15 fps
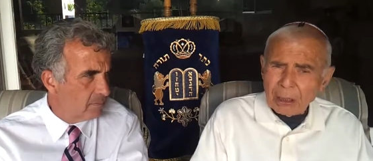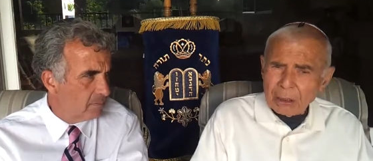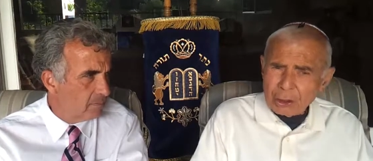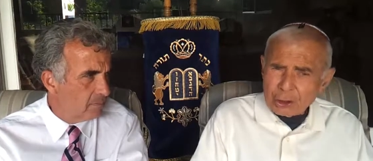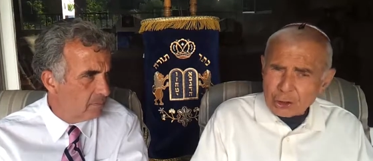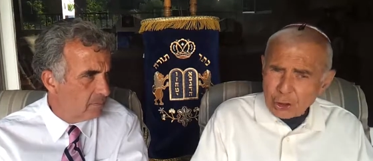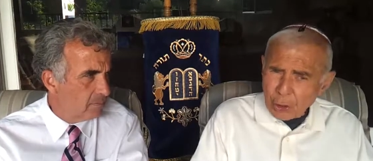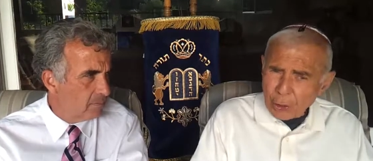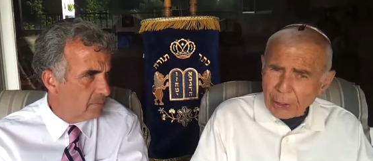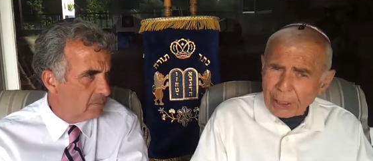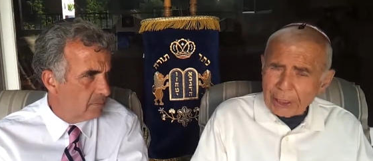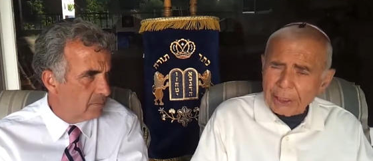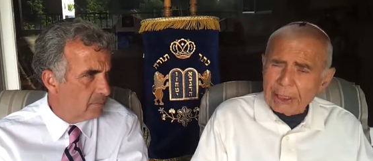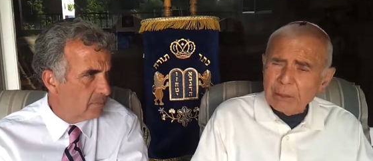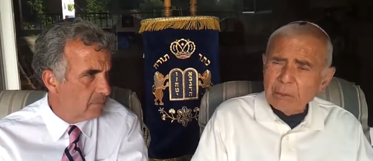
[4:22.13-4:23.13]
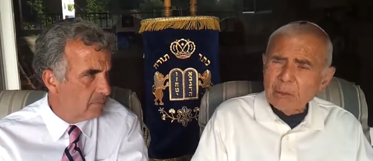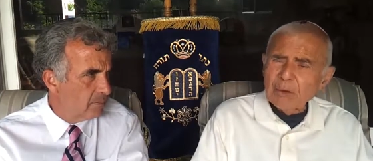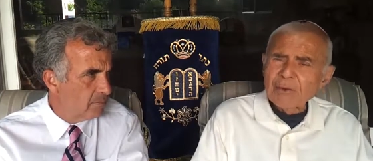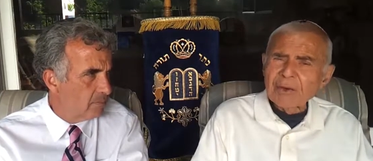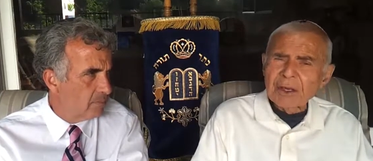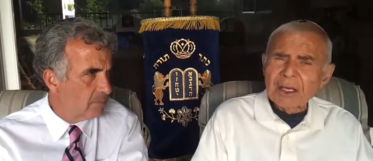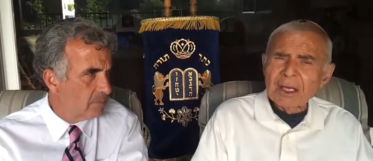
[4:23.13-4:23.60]
Speaker 1: showing the
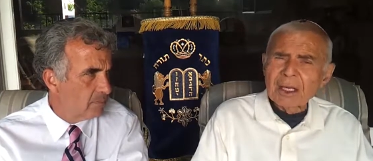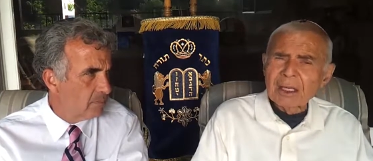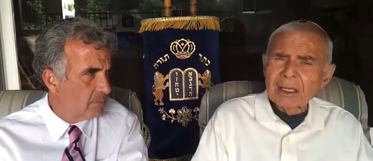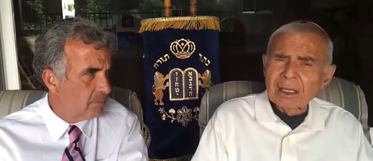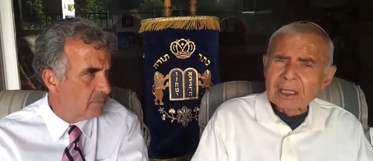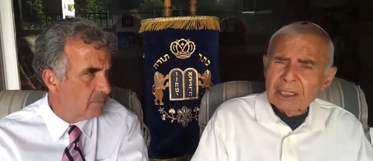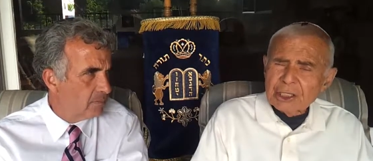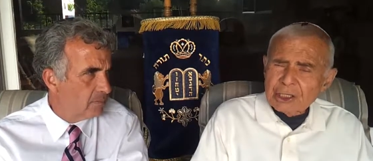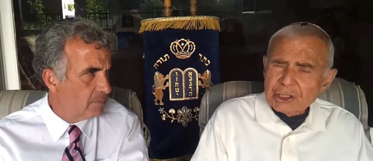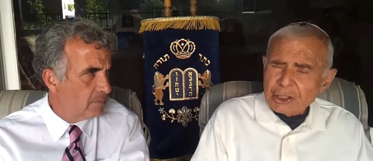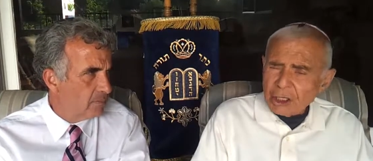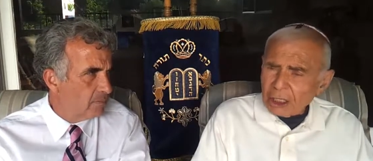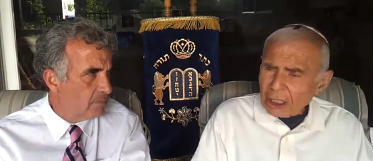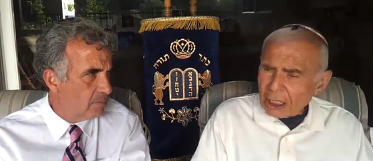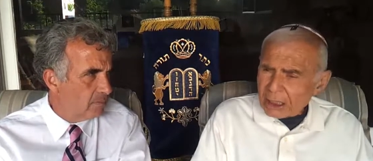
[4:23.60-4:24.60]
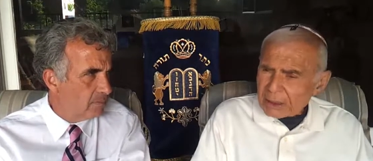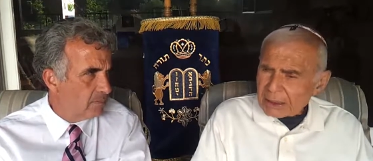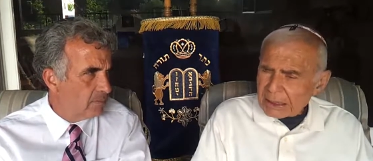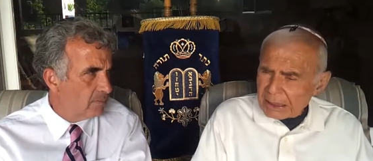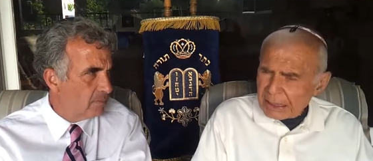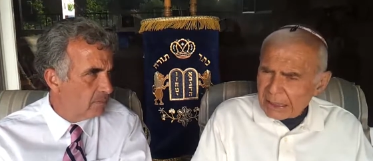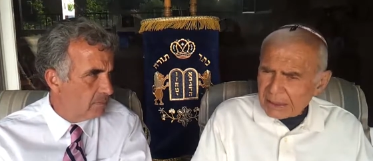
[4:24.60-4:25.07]
movie Schindler's
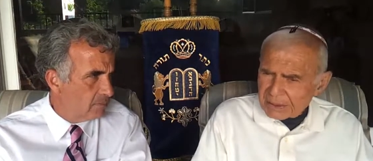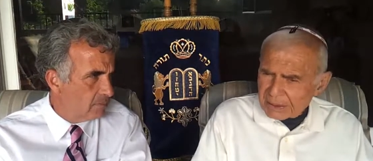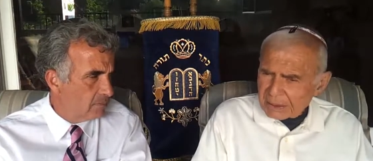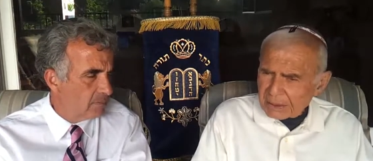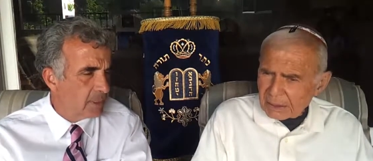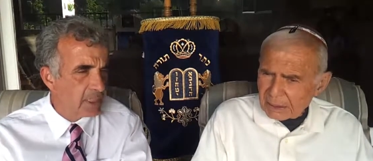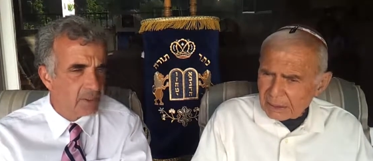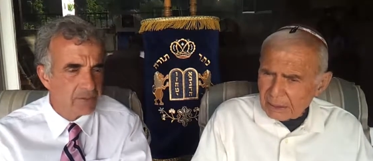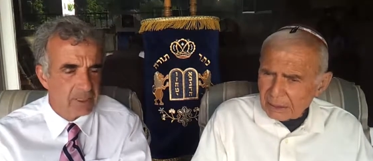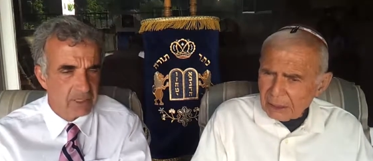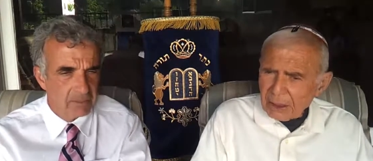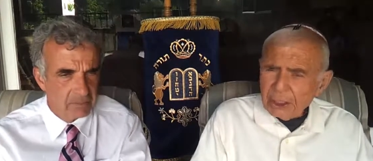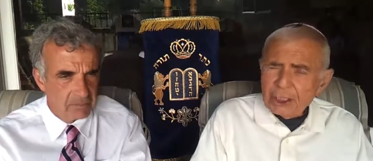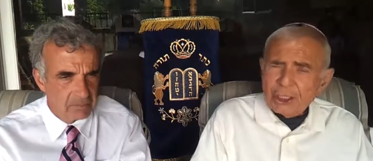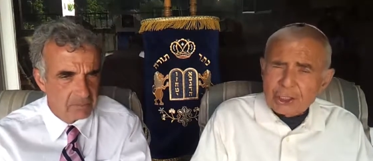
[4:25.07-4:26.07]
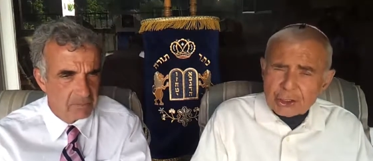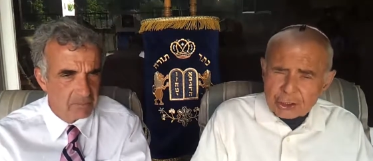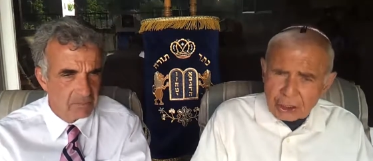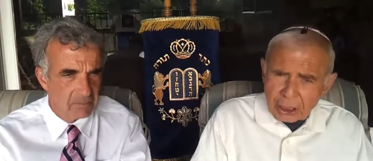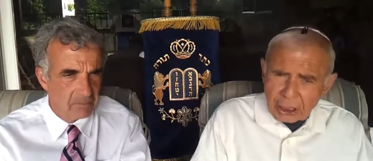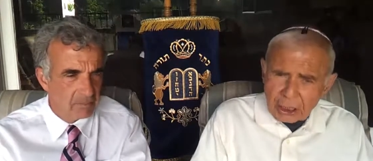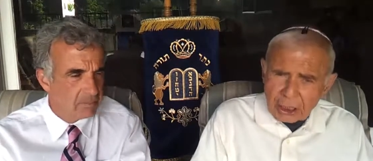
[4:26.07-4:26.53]
List. That's right.
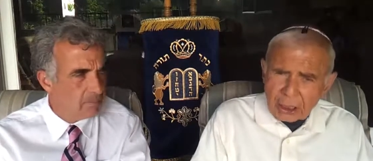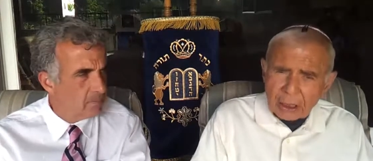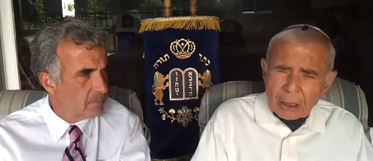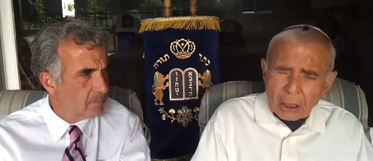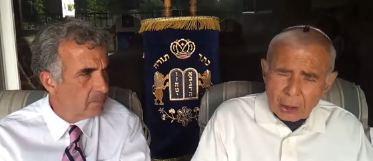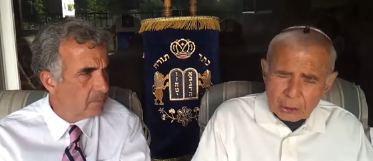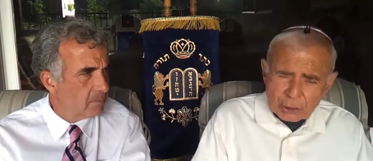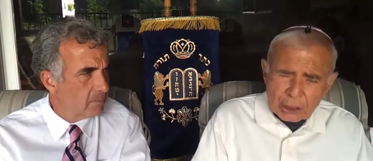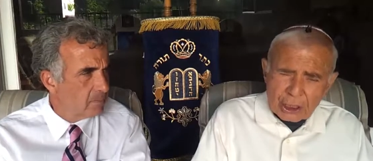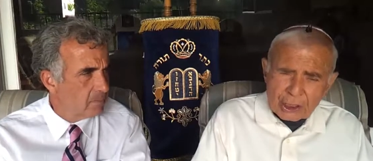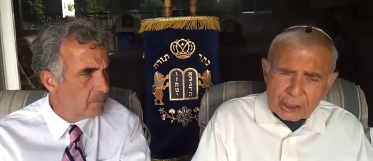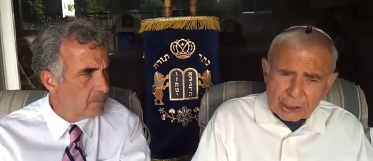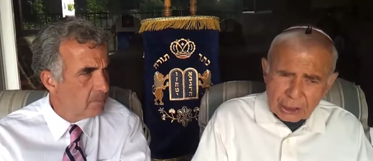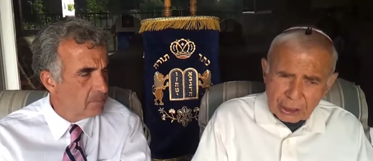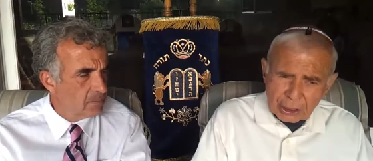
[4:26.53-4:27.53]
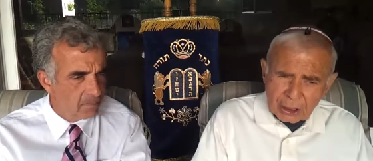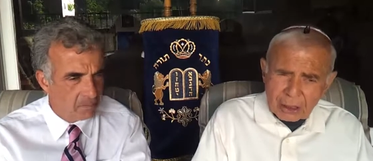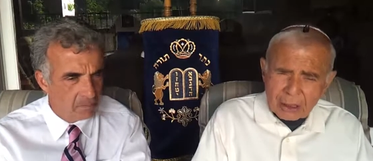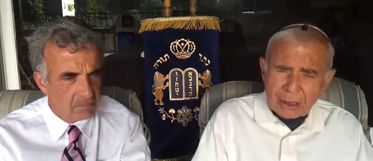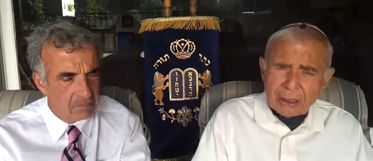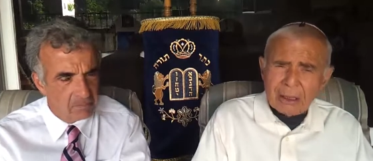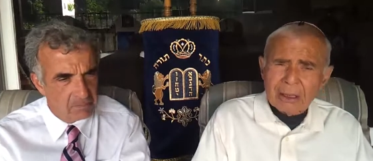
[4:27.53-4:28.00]
Schindler, Oskar Schindler,
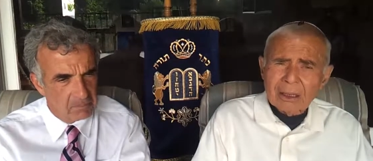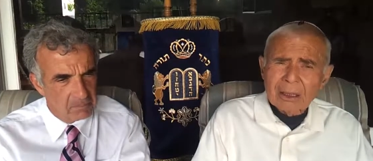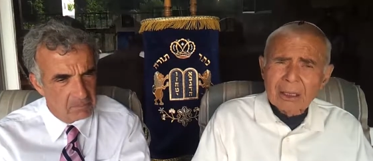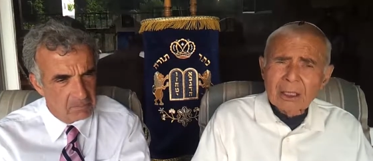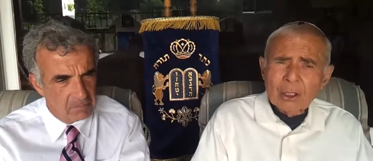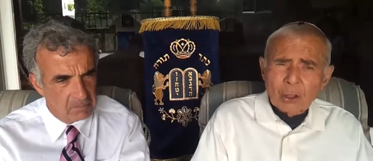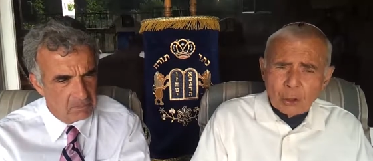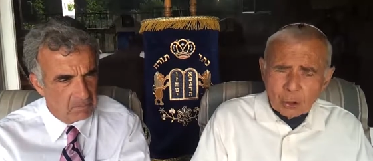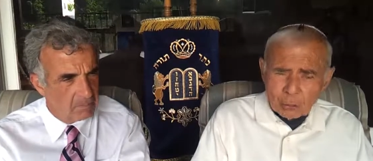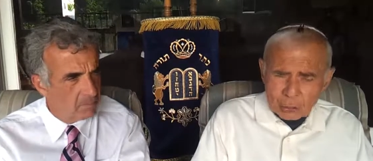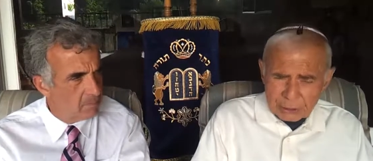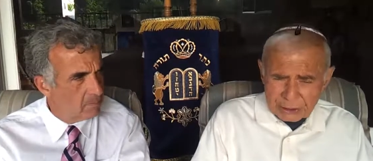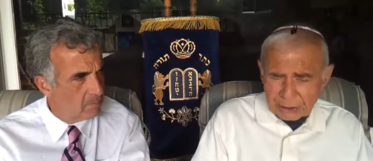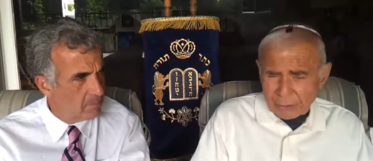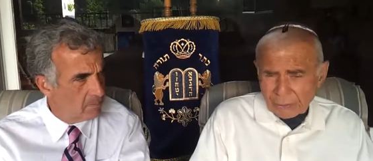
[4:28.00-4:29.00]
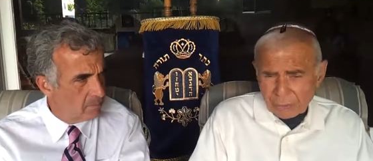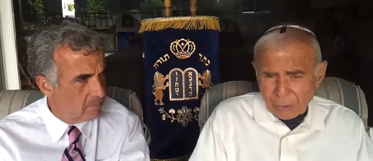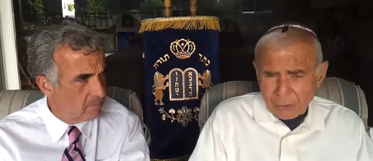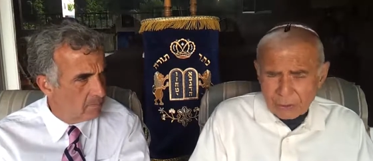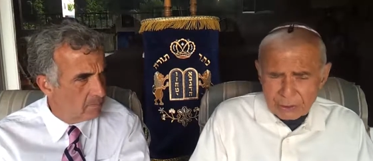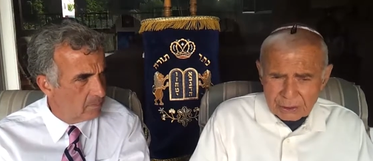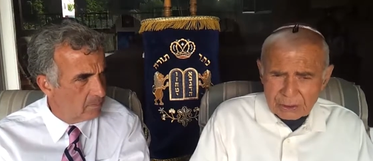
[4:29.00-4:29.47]
who was of
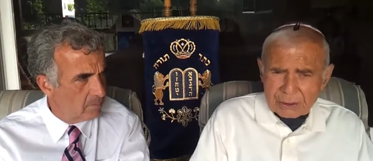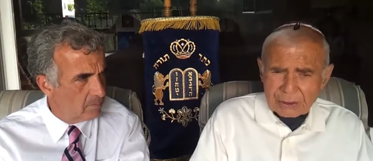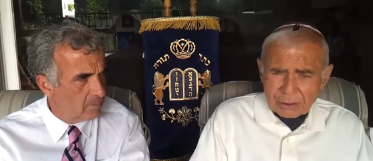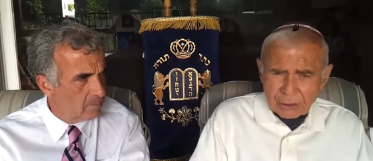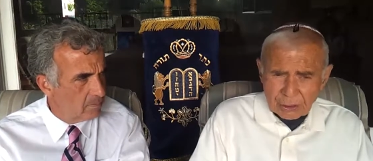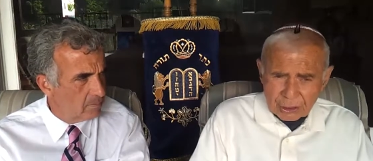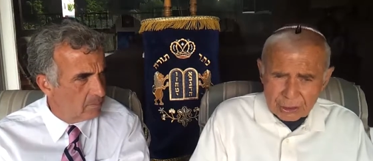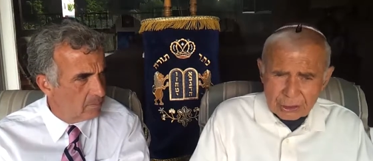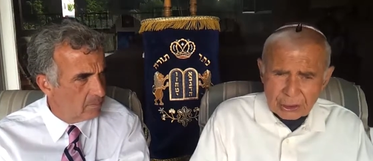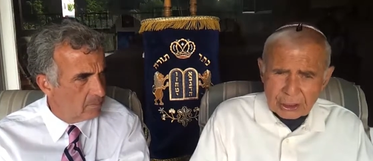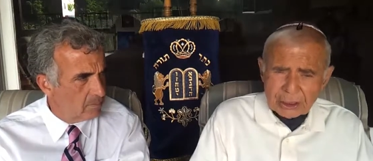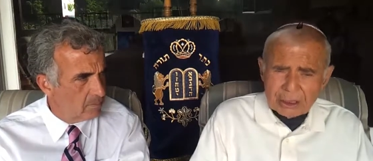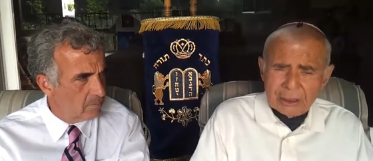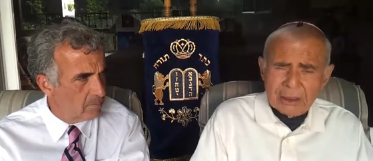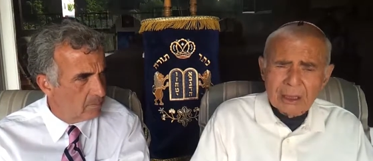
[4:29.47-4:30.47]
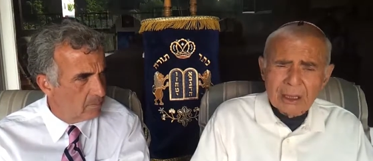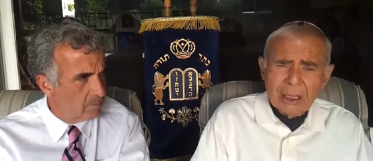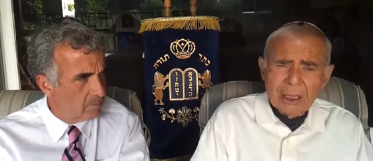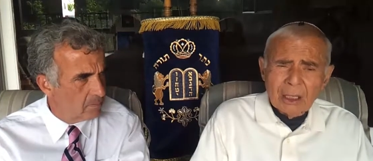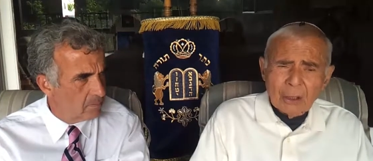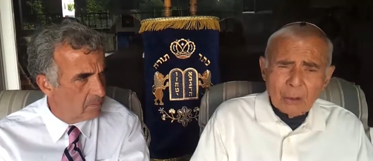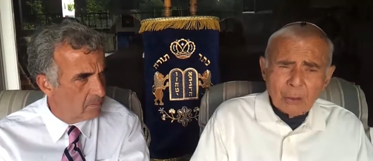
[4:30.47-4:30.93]
course Christian,
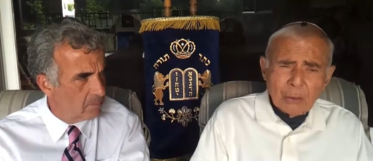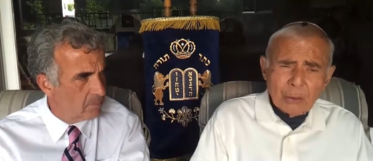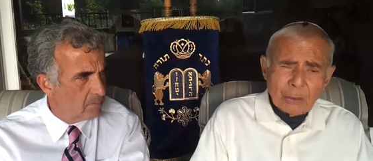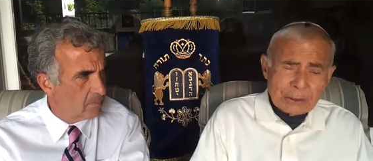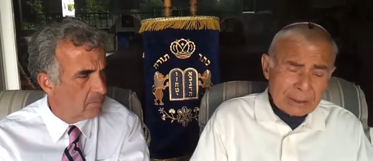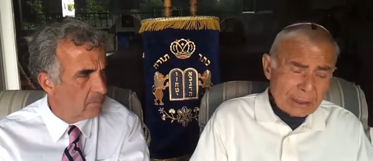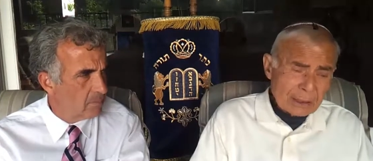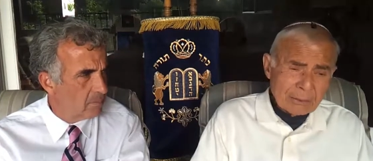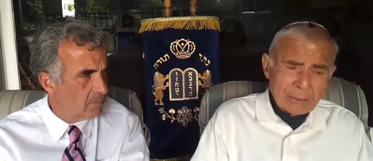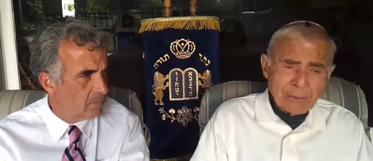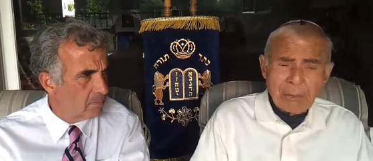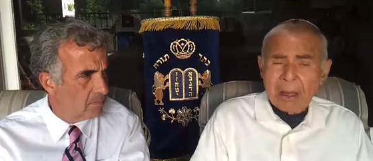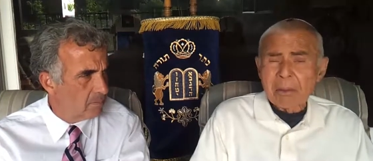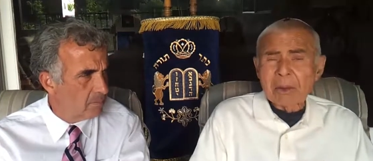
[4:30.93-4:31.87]
who was a member